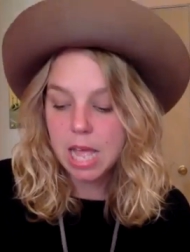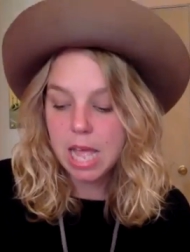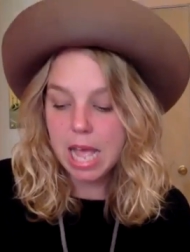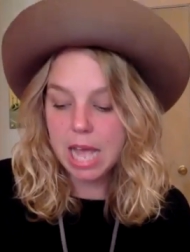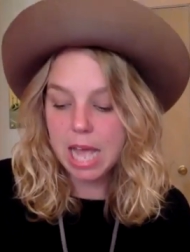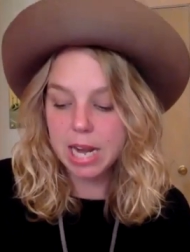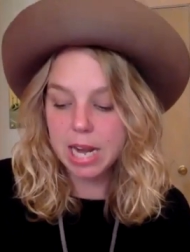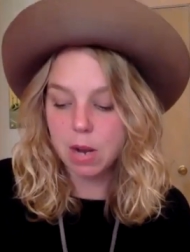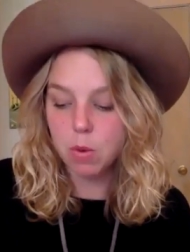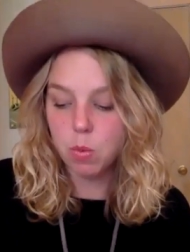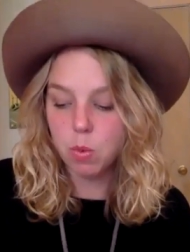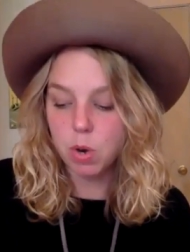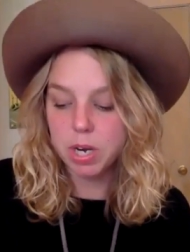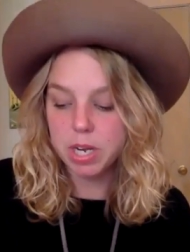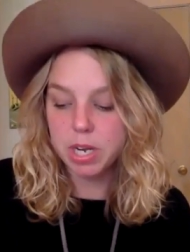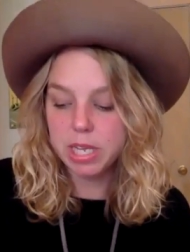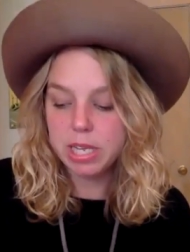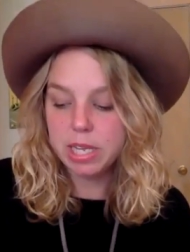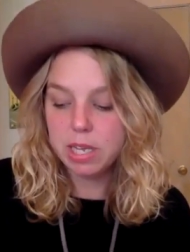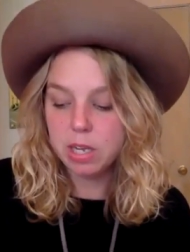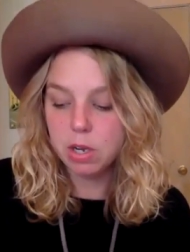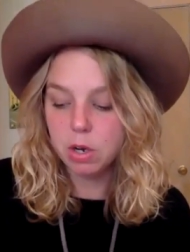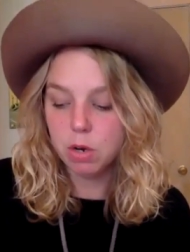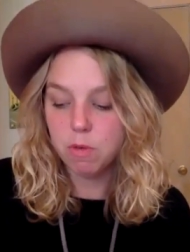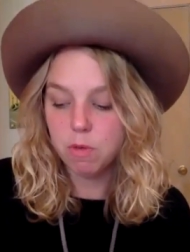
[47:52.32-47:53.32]
and I want to
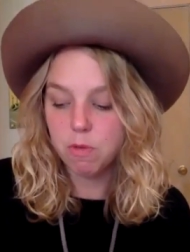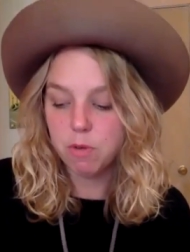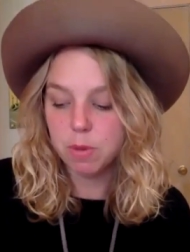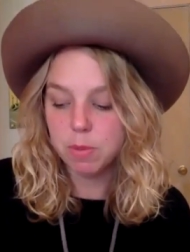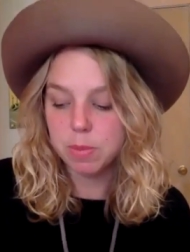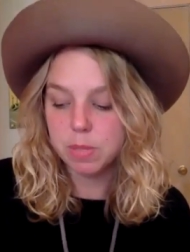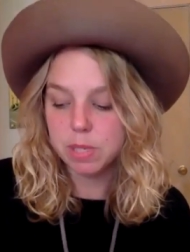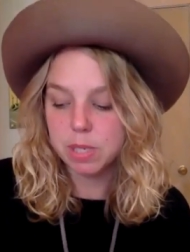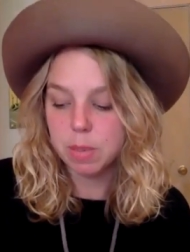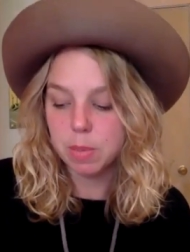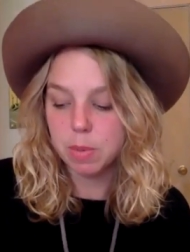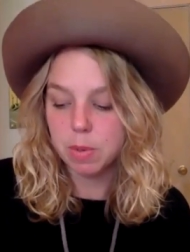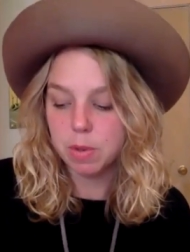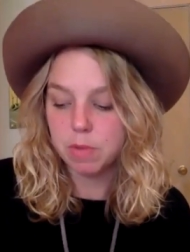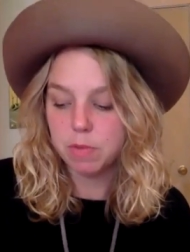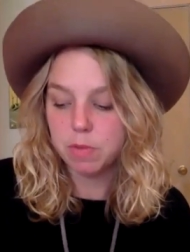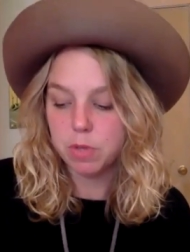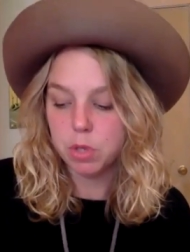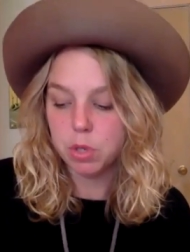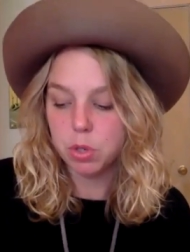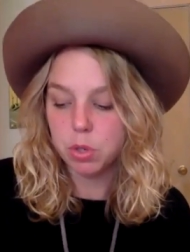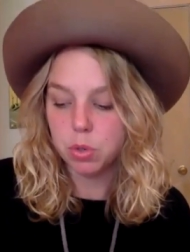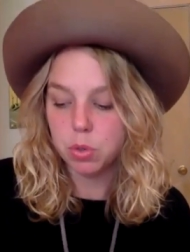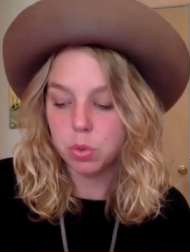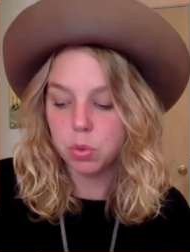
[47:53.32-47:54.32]
hear from some of
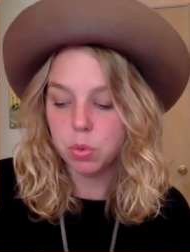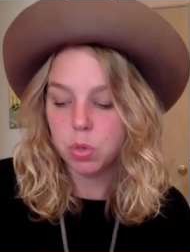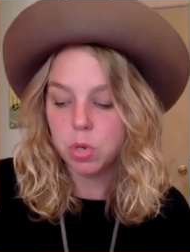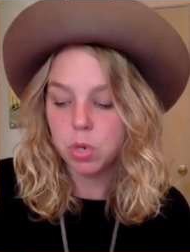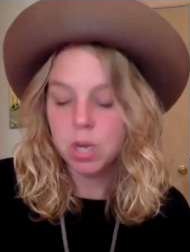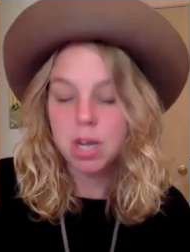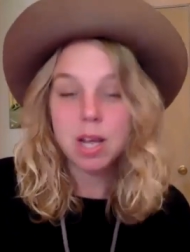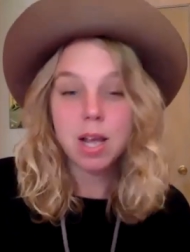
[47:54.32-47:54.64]
you.